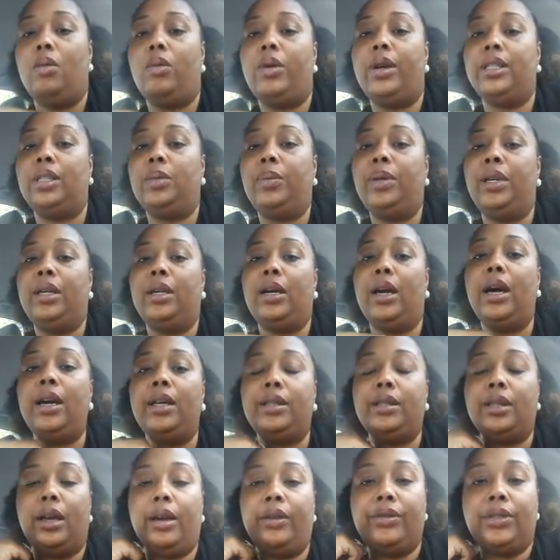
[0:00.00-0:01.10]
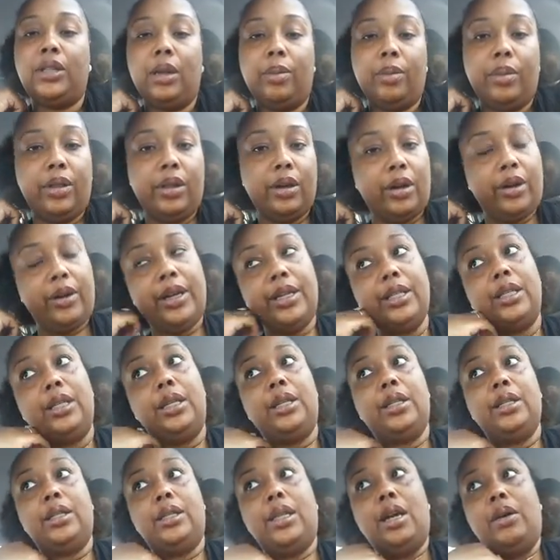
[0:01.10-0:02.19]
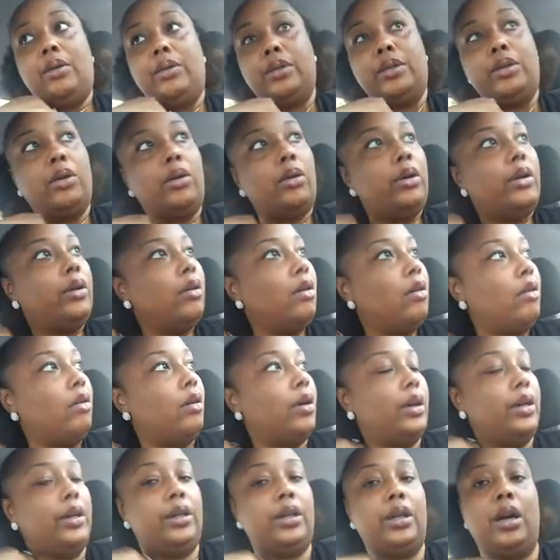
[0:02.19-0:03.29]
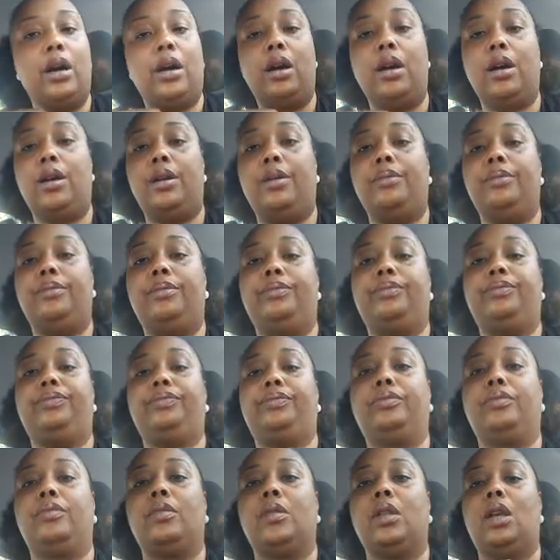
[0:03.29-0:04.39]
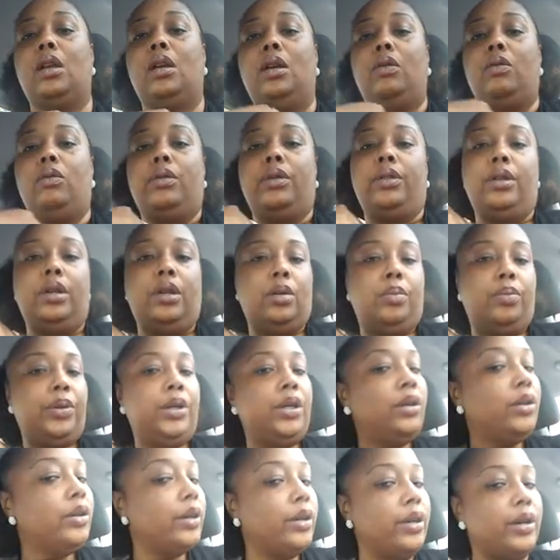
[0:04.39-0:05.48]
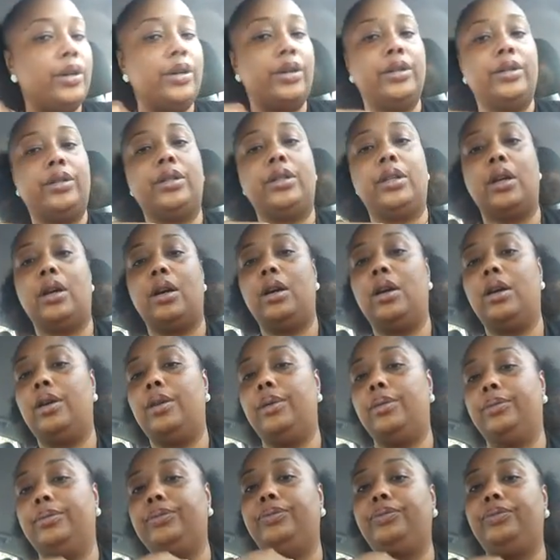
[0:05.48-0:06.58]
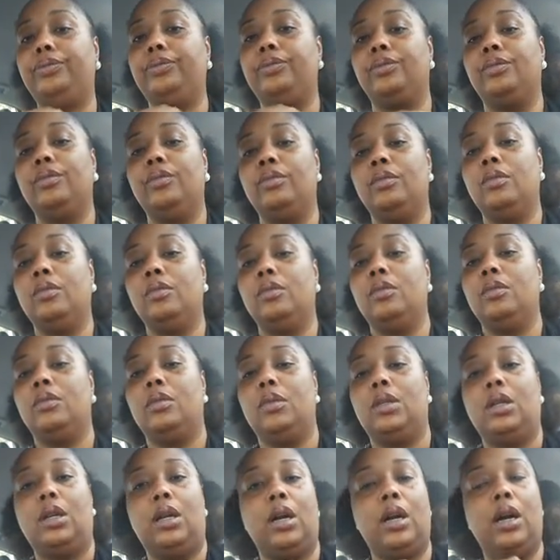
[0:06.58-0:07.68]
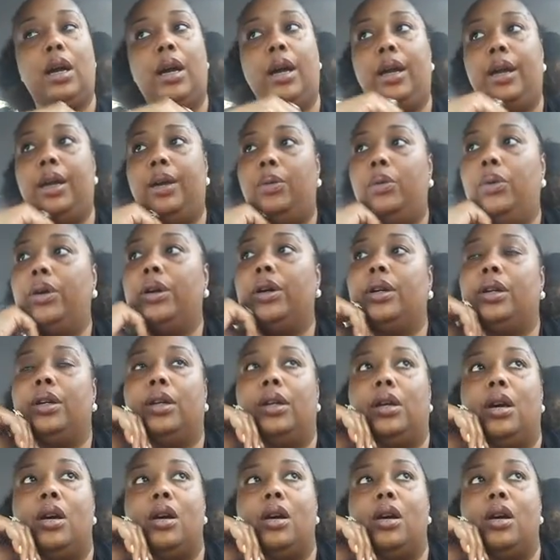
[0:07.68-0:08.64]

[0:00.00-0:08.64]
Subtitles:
was because of some of the craziness that was going on with the computers. I work